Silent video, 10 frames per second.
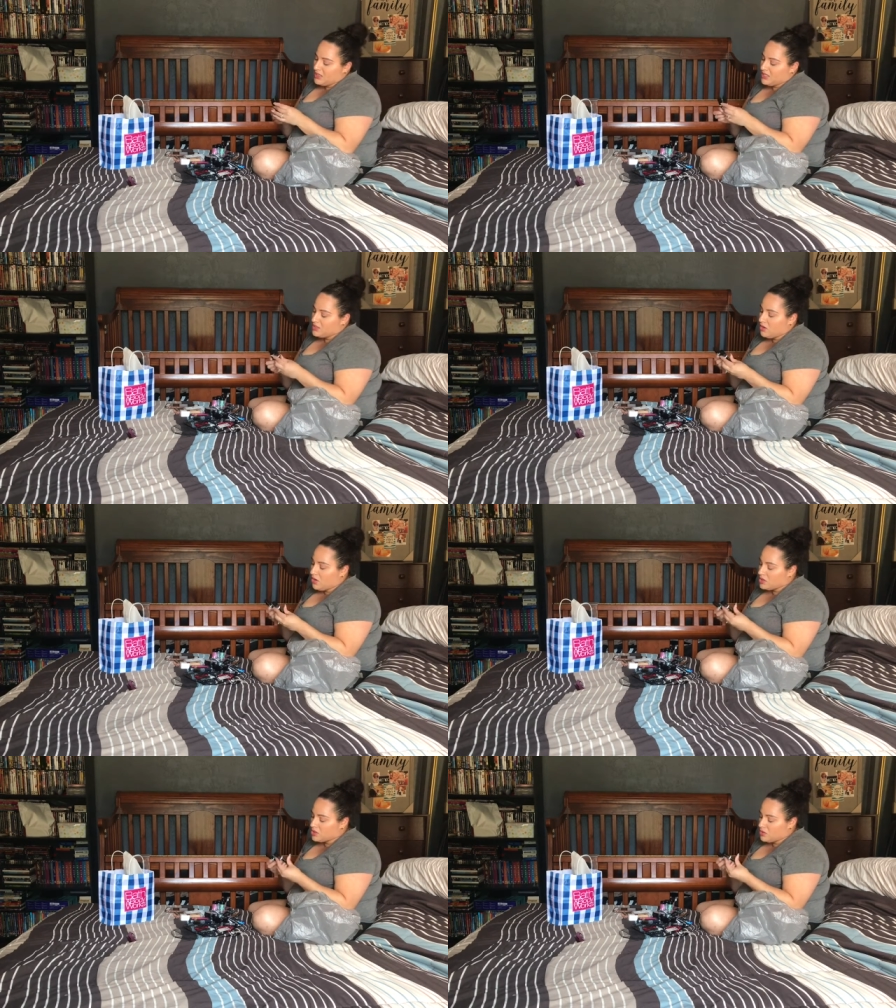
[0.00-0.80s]
These are
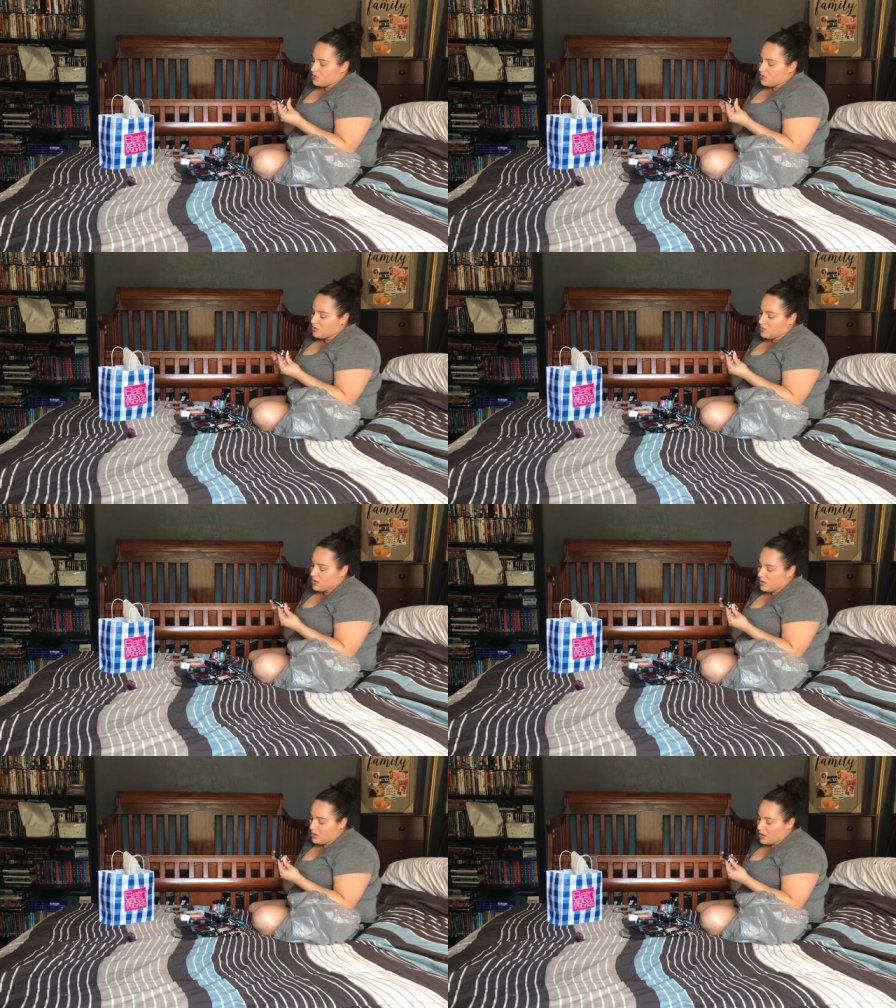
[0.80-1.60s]
also,
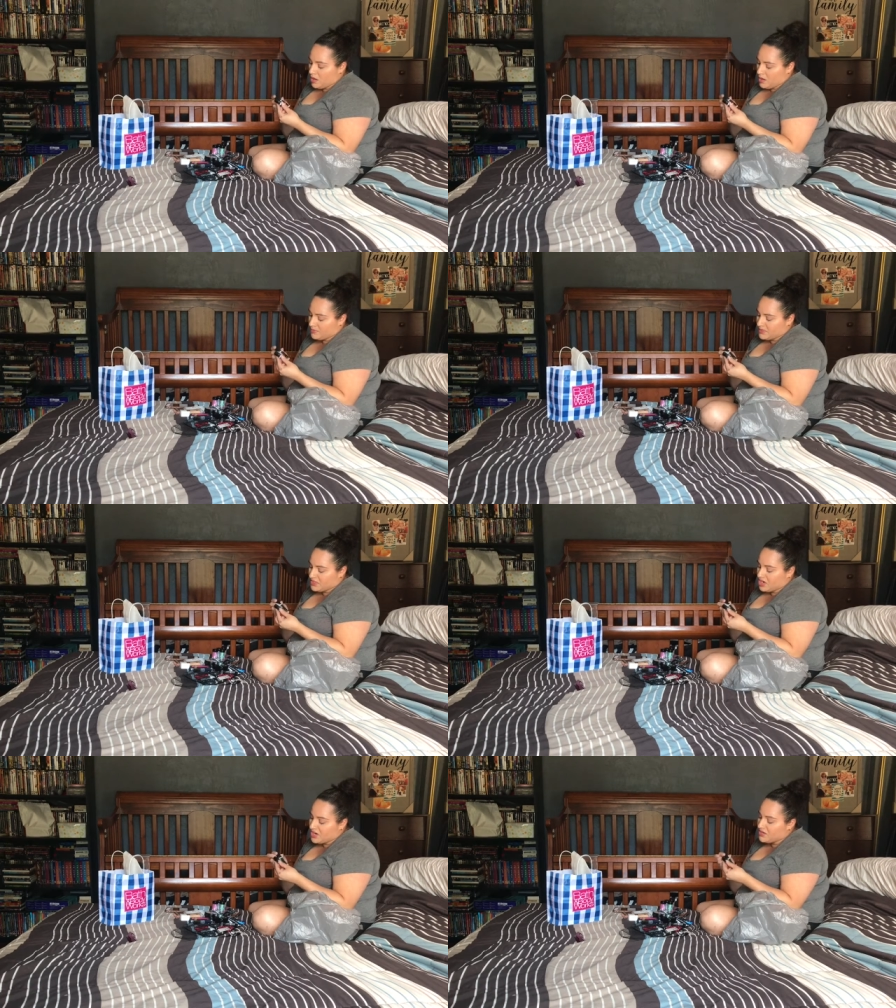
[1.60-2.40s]
um,
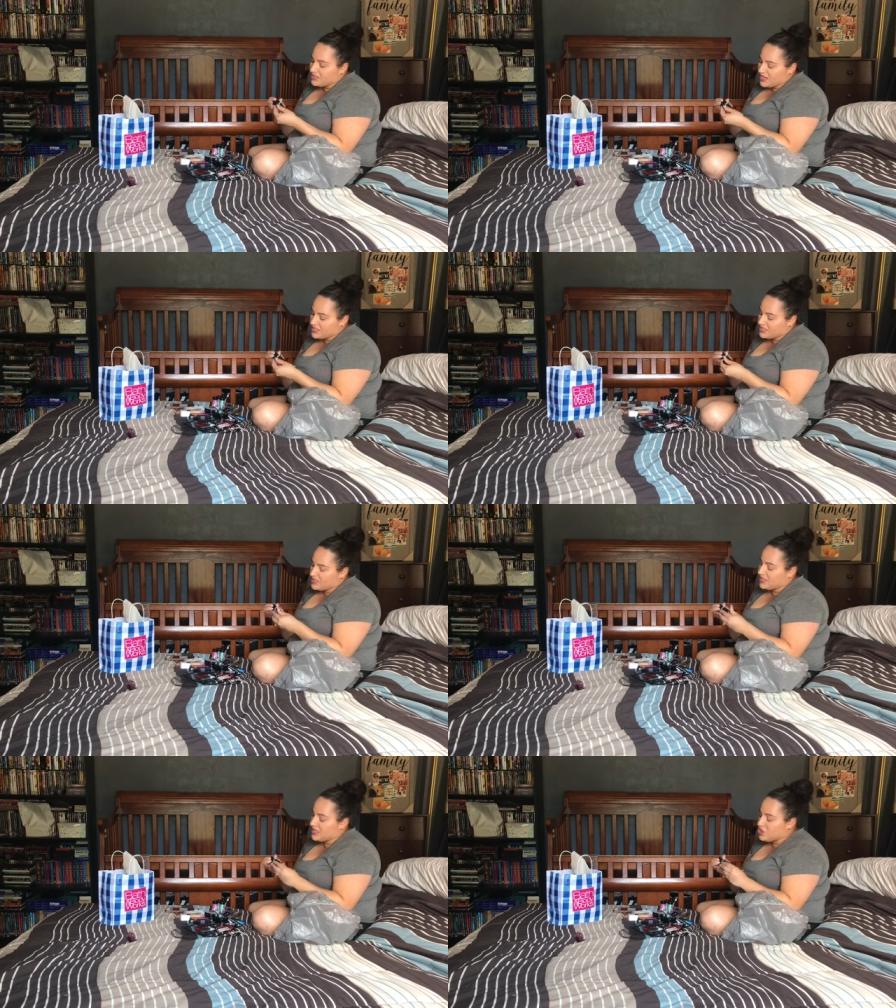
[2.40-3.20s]
these are iridescent,
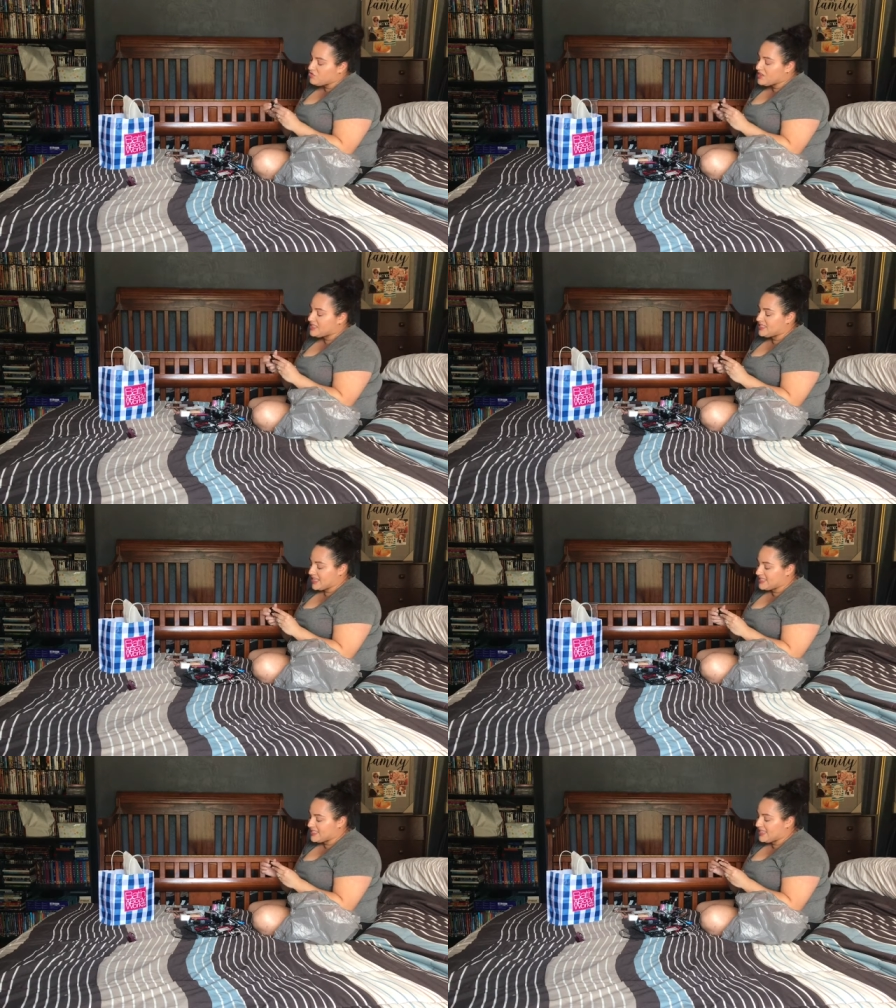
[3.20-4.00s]

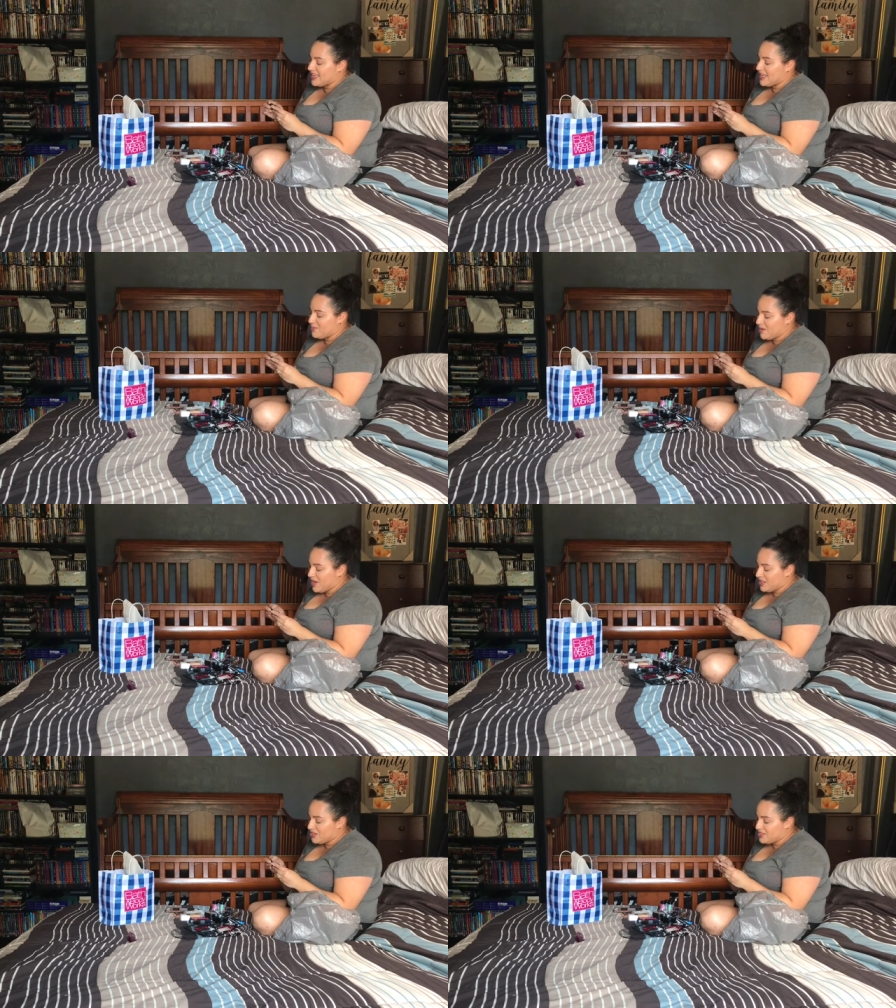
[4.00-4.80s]
iridescent lip
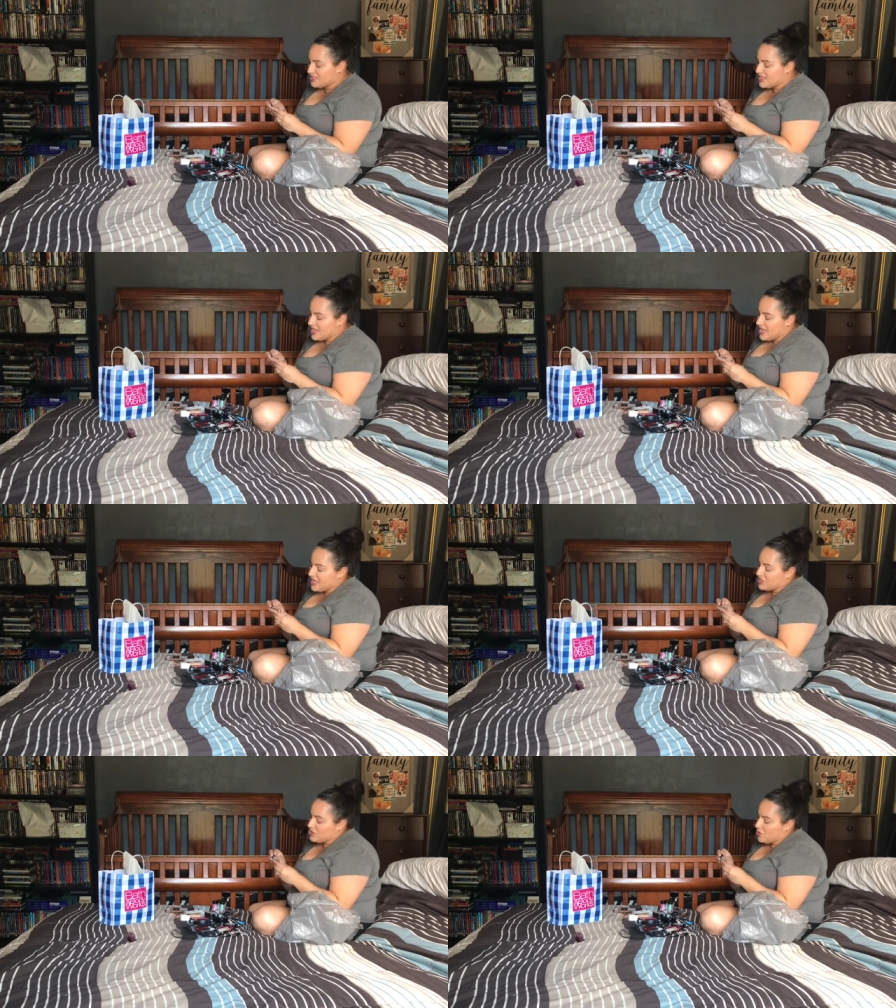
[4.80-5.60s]
colors.
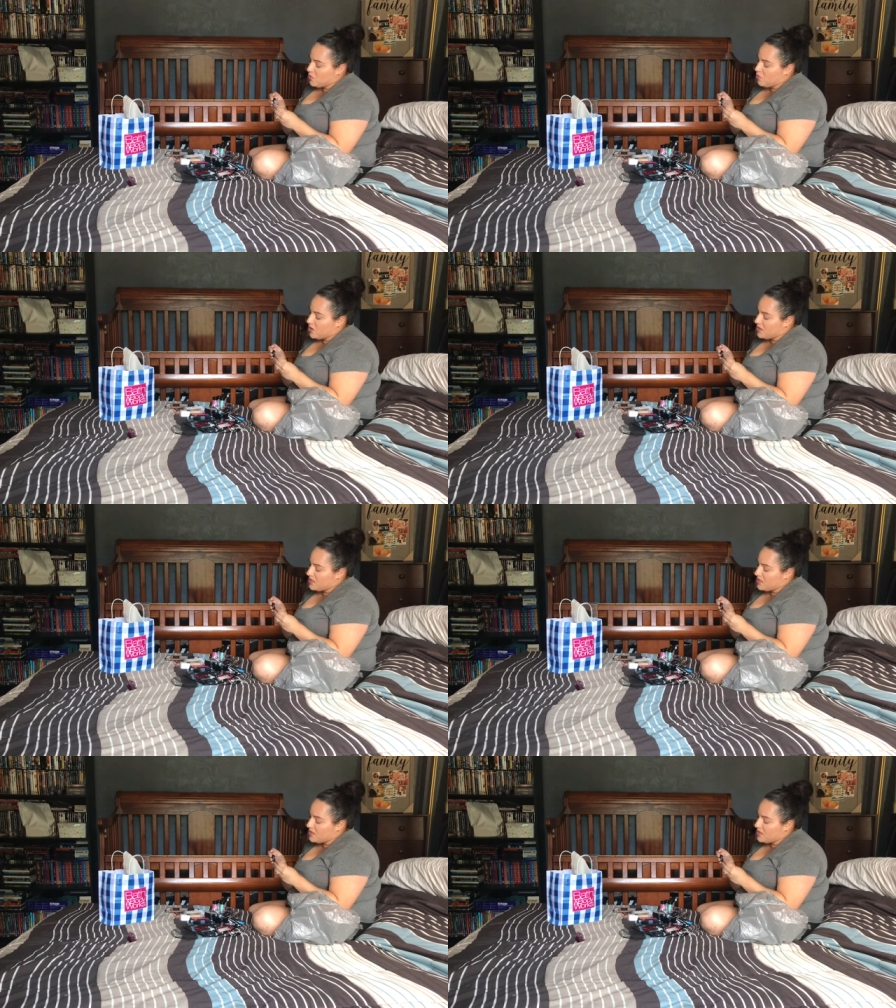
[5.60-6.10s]
So one